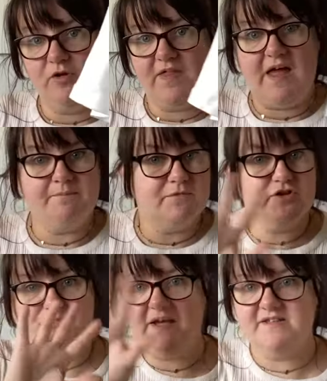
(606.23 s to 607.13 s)
More of them,
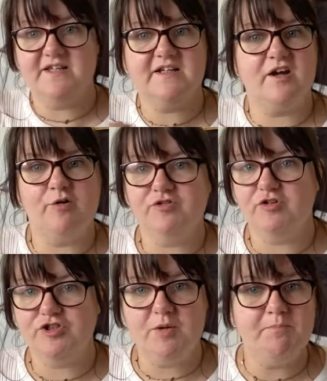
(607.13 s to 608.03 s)
just basic, go
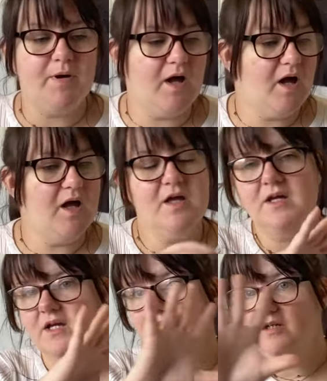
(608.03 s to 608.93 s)
under a jumper.
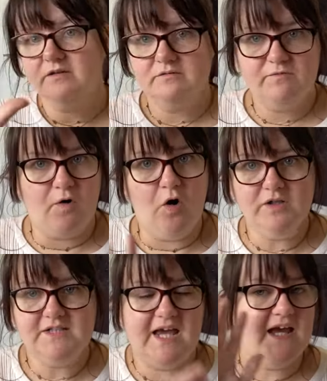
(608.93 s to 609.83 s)
For
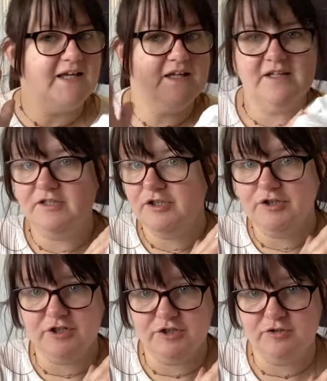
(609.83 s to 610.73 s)
holiday,
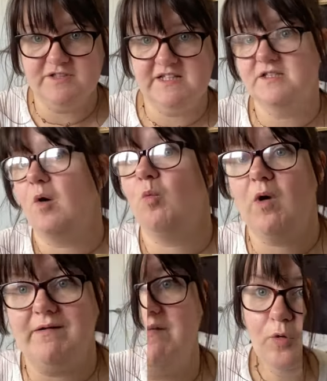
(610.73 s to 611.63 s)
you can use these
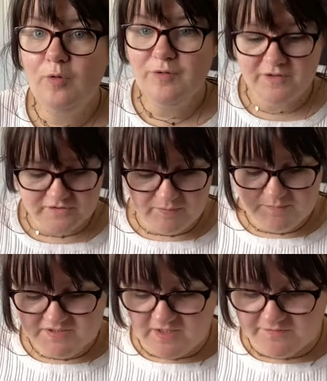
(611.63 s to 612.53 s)
wherever. All the
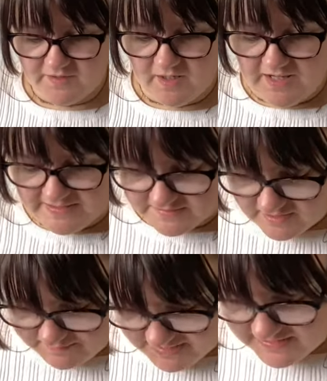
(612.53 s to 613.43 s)
swim stuff has
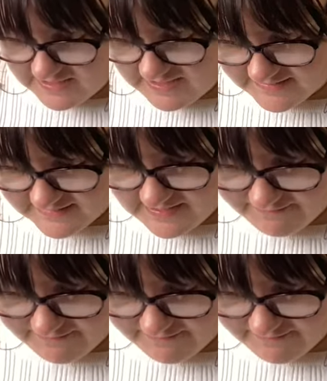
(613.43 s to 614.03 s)
come in, and